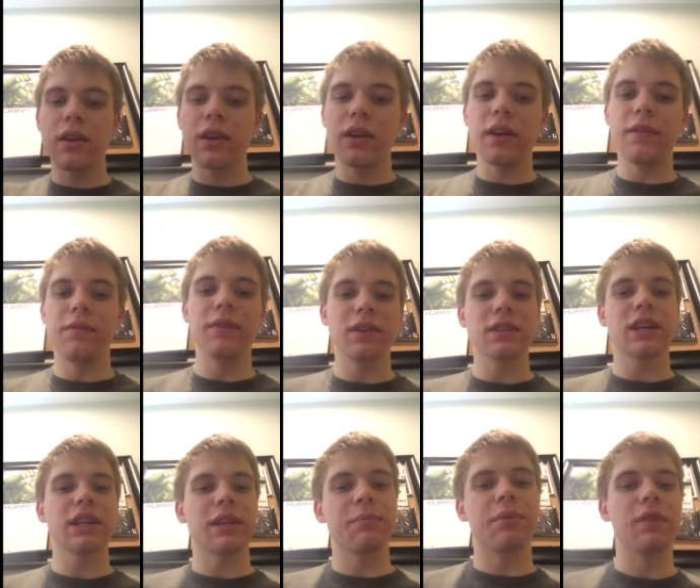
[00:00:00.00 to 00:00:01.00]
It feels
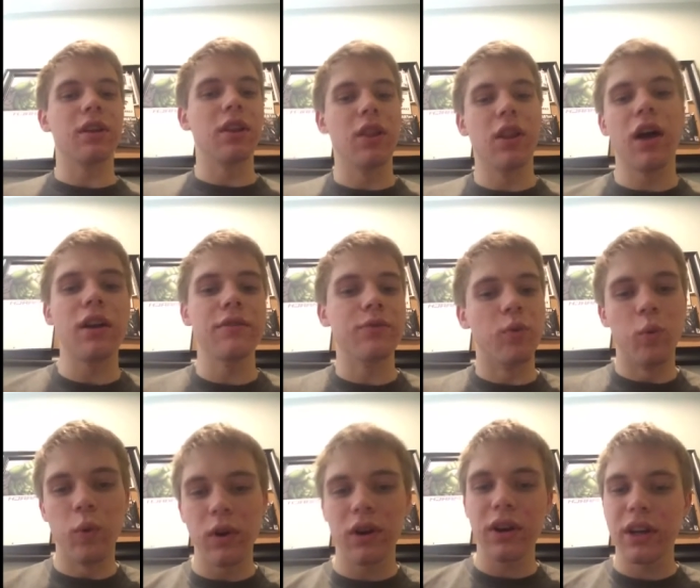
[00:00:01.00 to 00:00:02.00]
like they put a lot of
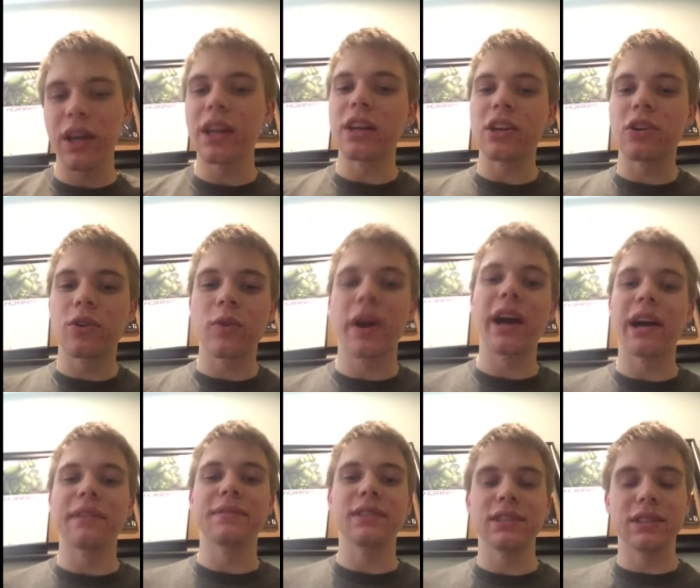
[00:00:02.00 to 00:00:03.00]
work and
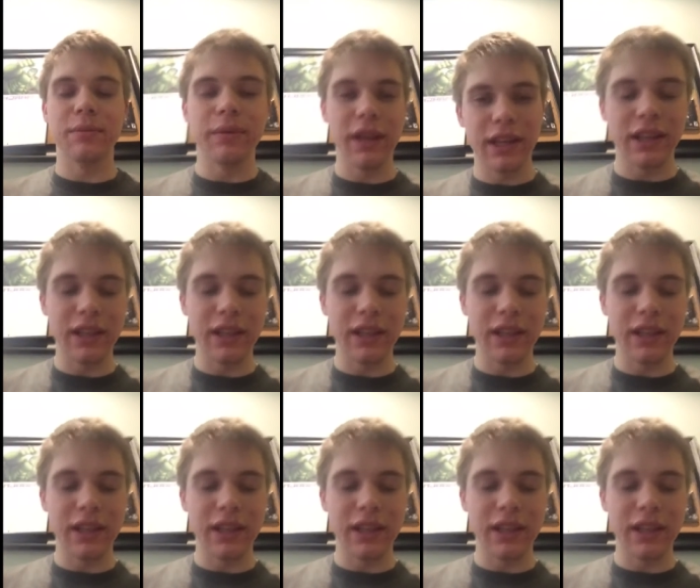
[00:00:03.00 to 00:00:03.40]
craft into making